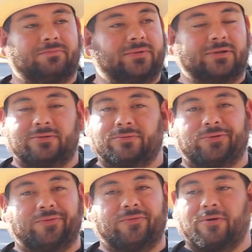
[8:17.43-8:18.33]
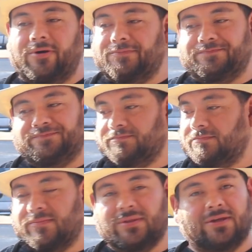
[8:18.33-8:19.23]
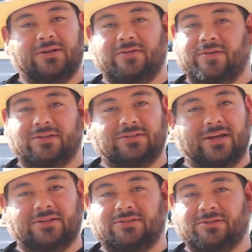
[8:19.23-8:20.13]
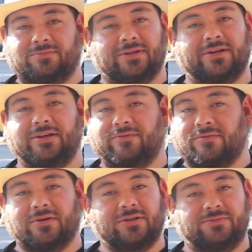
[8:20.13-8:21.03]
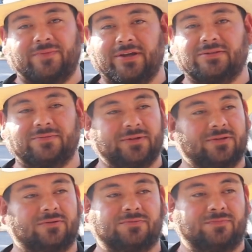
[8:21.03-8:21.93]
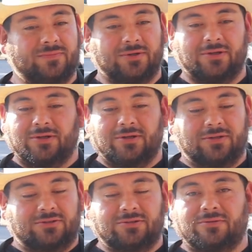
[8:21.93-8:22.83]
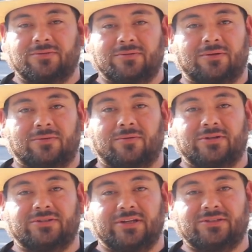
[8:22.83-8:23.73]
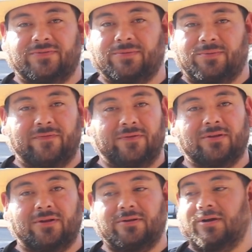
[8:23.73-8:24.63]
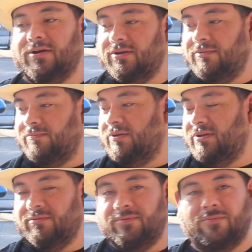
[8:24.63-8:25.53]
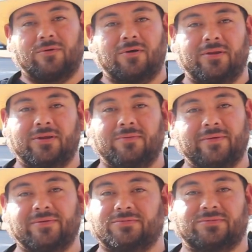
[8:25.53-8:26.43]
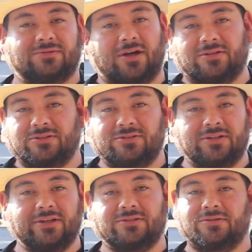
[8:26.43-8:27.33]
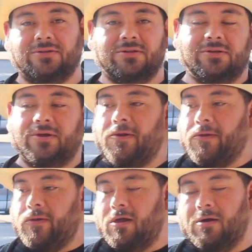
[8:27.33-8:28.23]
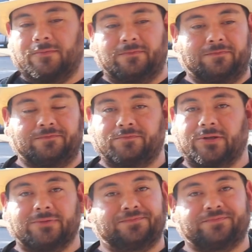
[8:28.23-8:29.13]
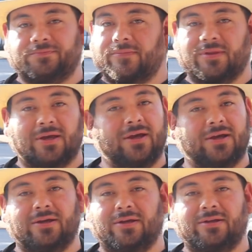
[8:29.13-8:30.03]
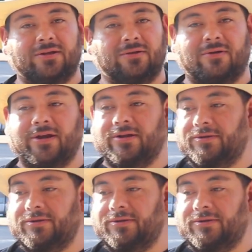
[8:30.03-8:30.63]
But overall, it did fantastic. Plenty of cooking space. I mean, those two Cornish hens fit perfect on there. I could have put a little more on there, maybe some sausage links. But yeah, it did great.